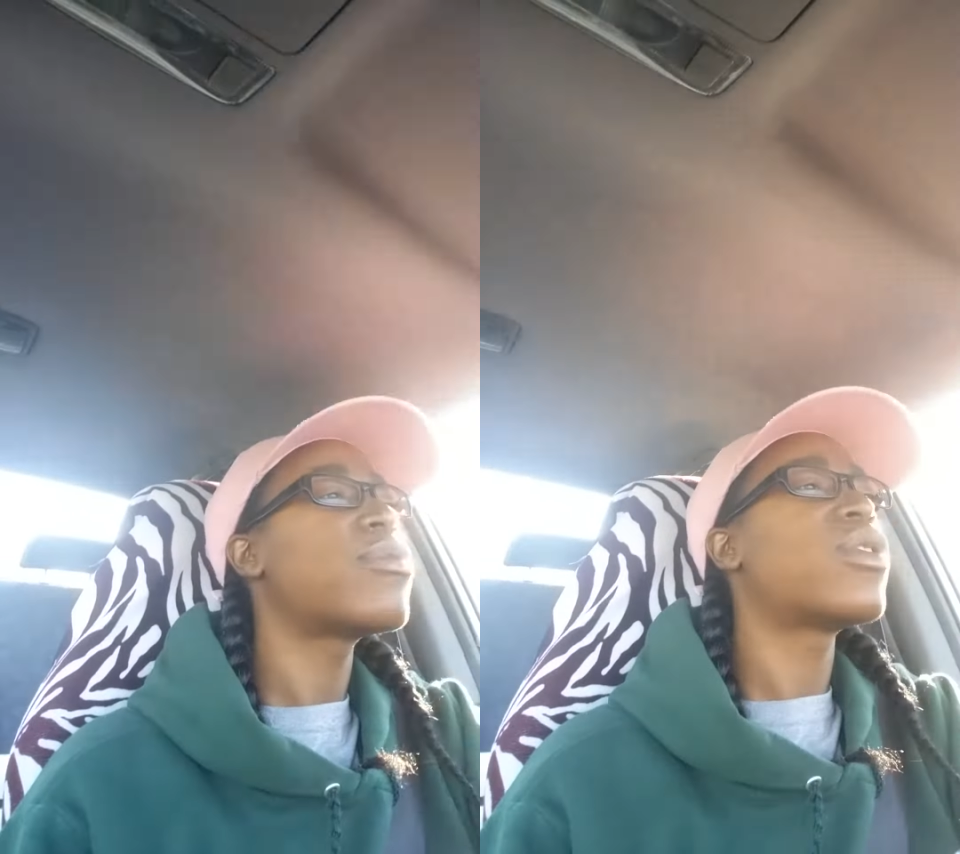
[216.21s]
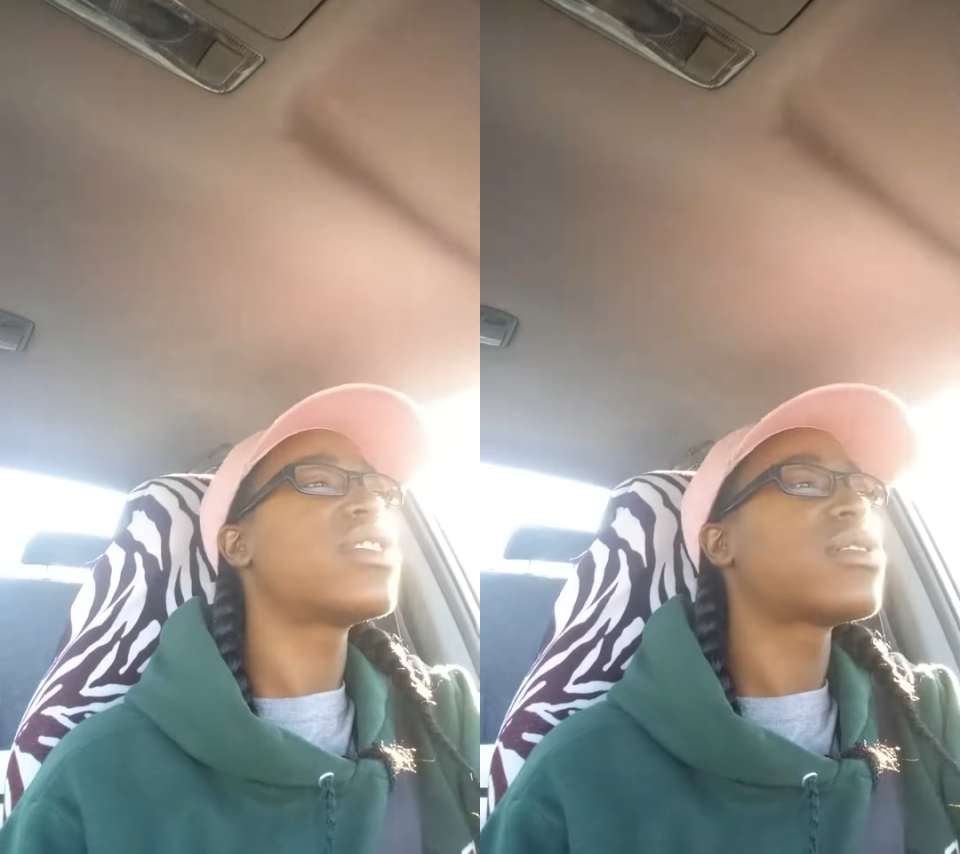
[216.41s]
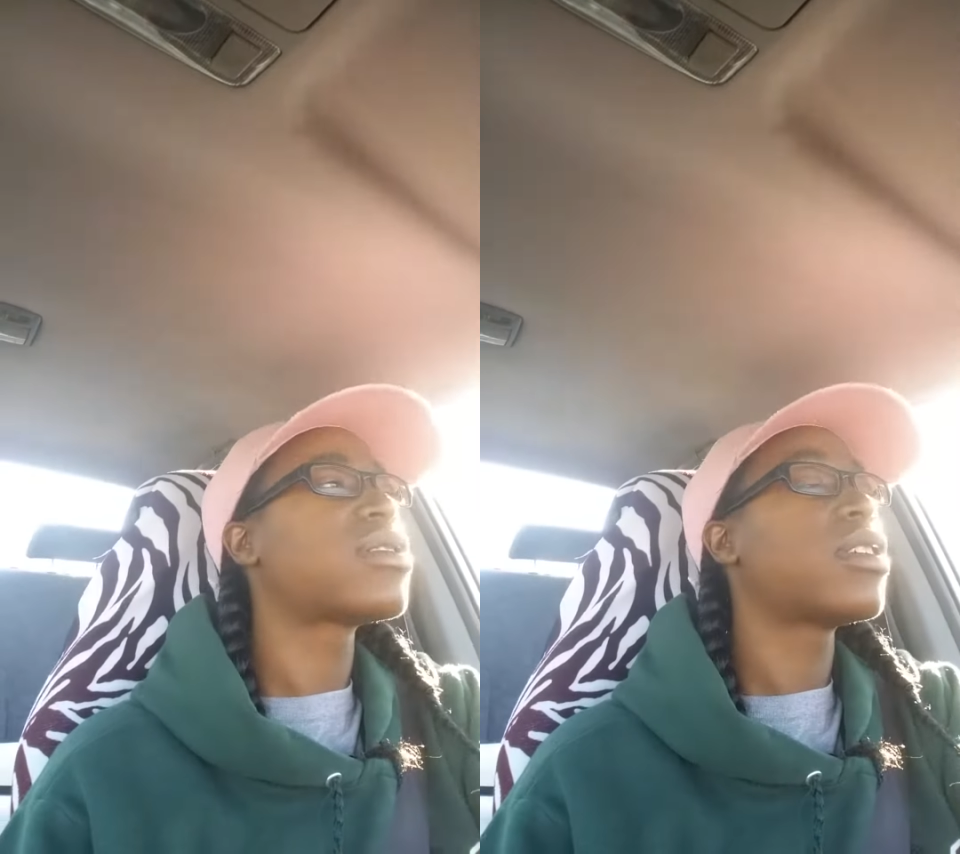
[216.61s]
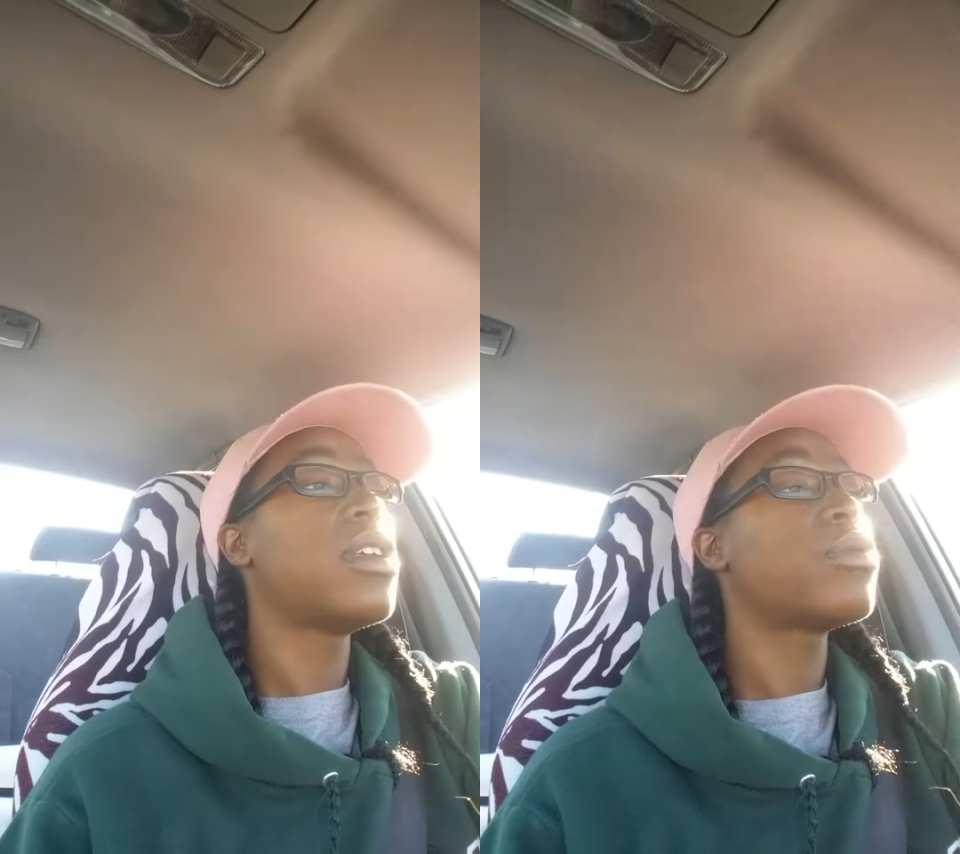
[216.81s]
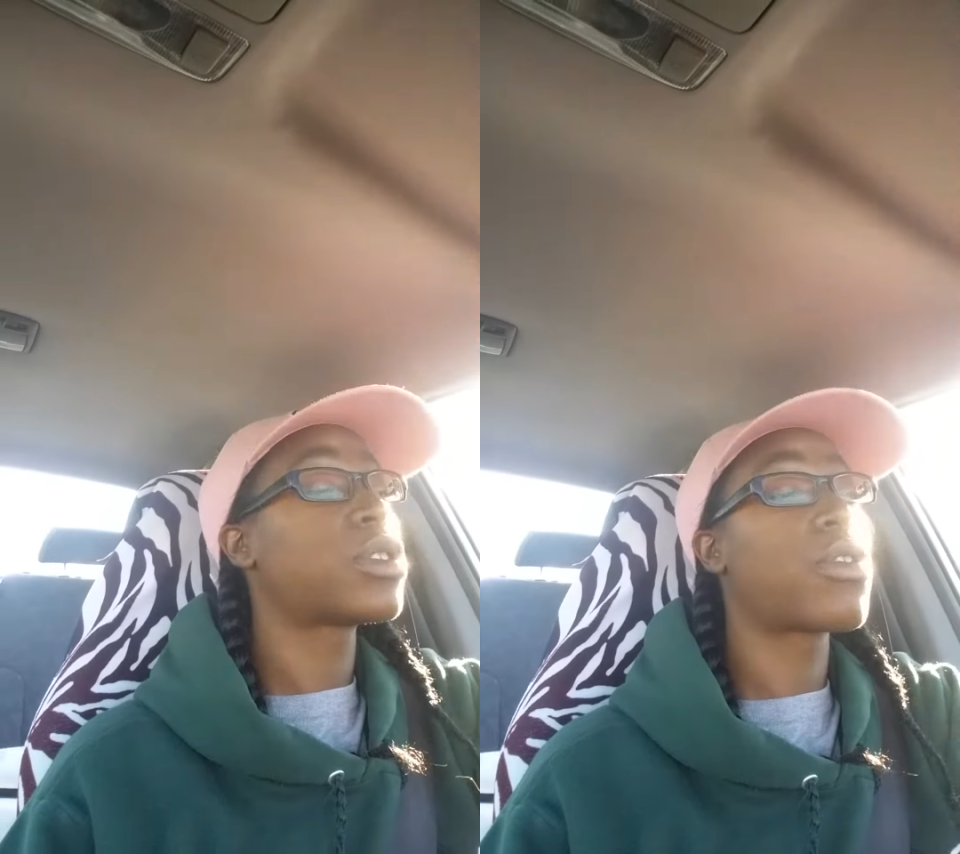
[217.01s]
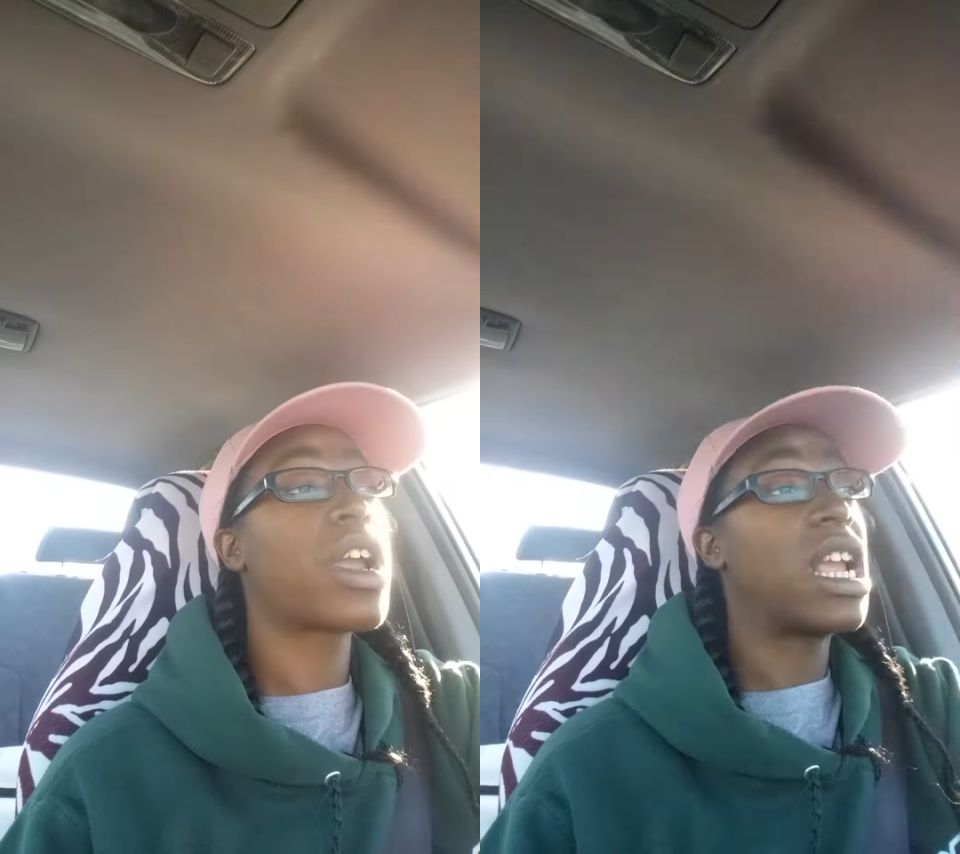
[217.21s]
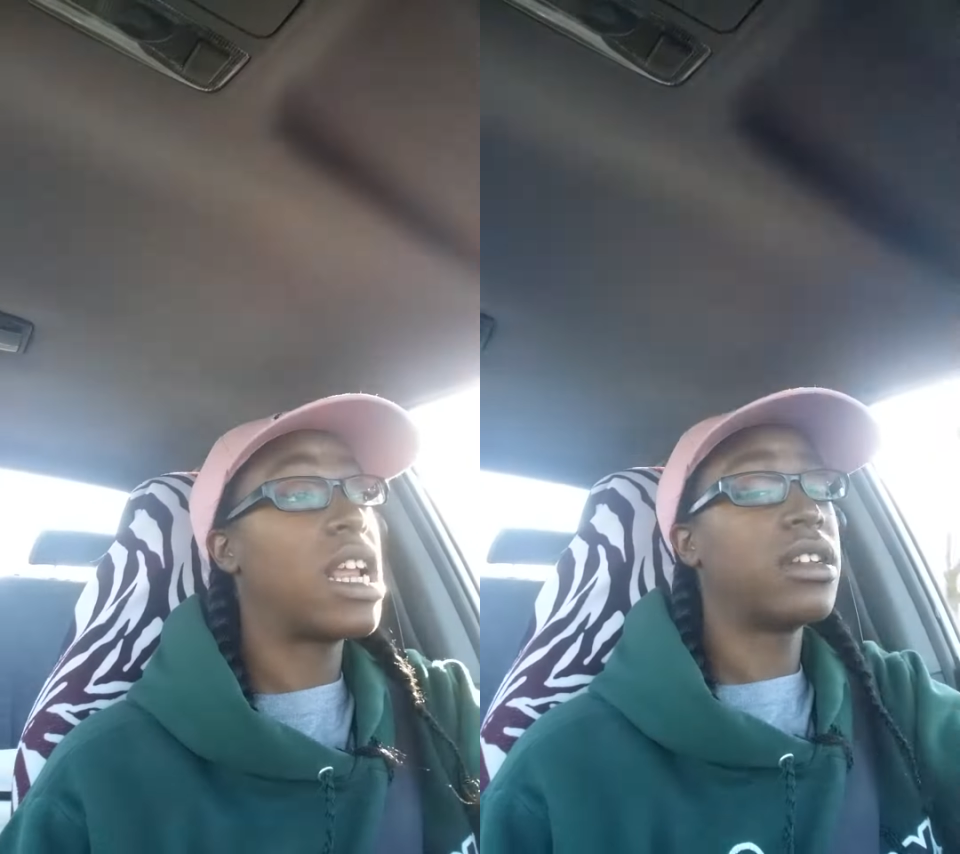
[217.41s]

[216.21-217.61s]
was great.